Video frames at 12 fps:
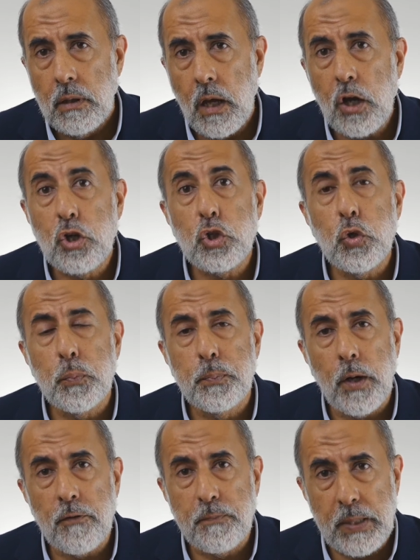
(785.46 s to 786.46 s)
a group
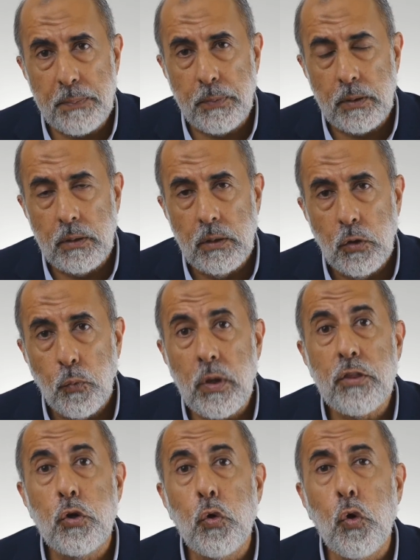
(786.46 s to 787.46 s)
of people
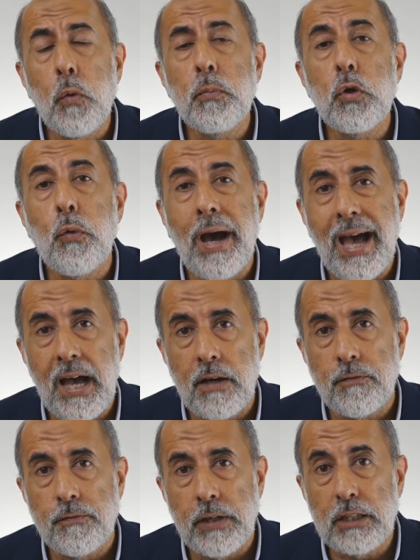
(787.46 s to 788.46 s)
with whom you
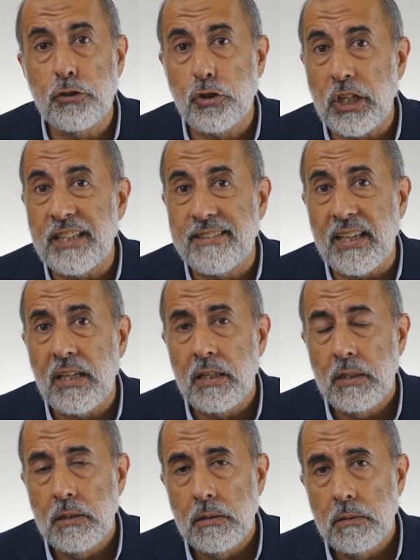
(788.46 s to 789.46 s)
have a treaty,
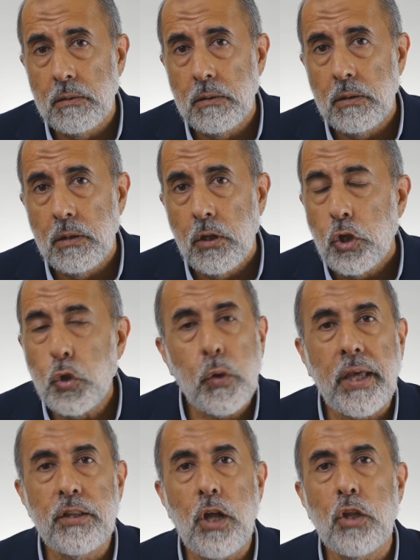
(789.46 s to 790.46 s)
you
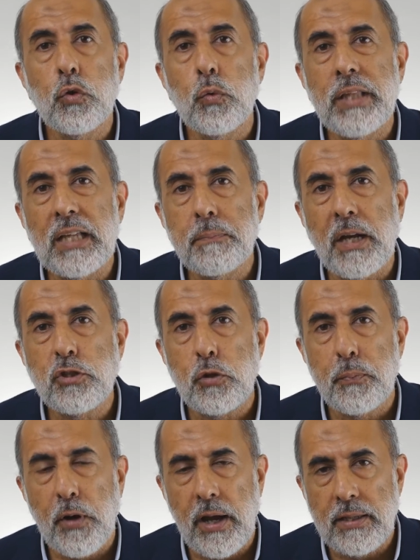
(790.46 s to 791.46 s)
cannot do that by
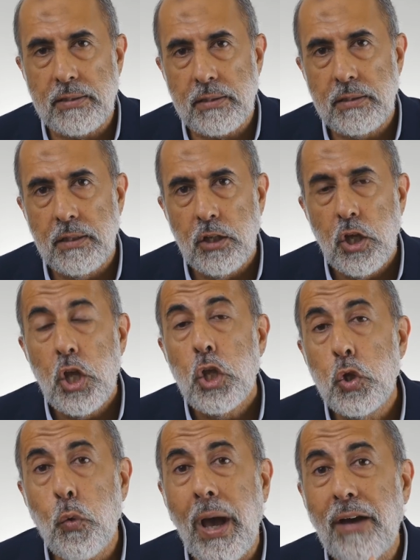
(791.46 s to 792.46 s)
surprise.
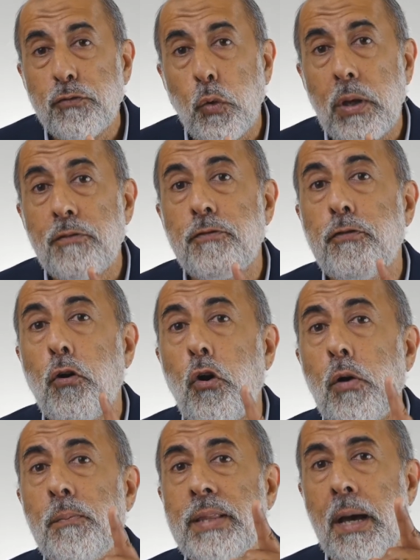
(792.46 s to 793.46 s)
You have to
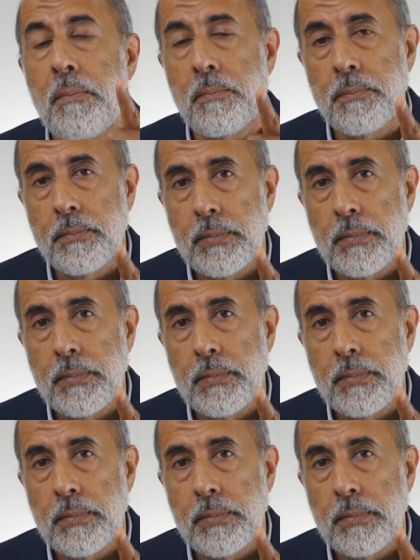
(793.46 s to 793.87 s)
inform them